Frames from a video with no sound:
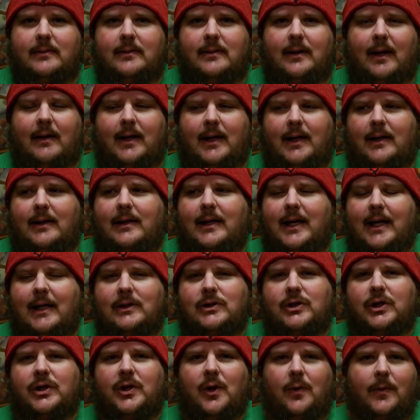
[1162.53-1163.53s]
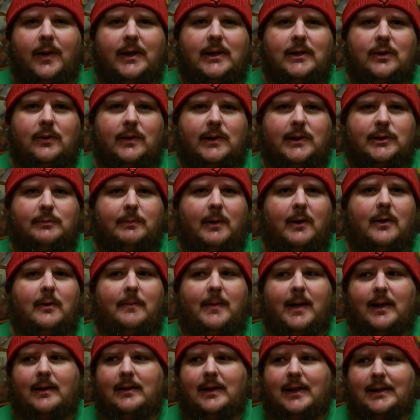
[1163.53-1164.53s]
I mean, kids are going to
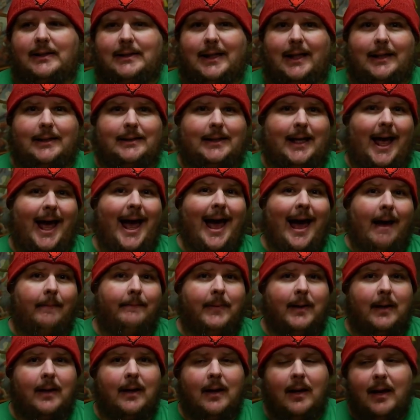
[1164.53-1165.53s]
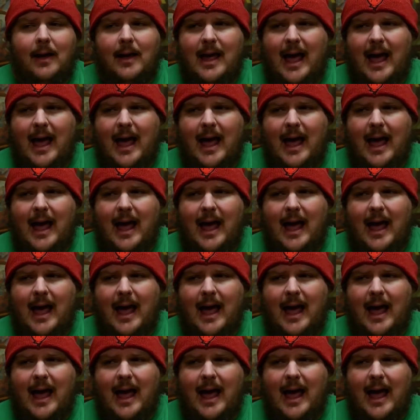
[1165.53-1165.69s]
experiment. These things happen.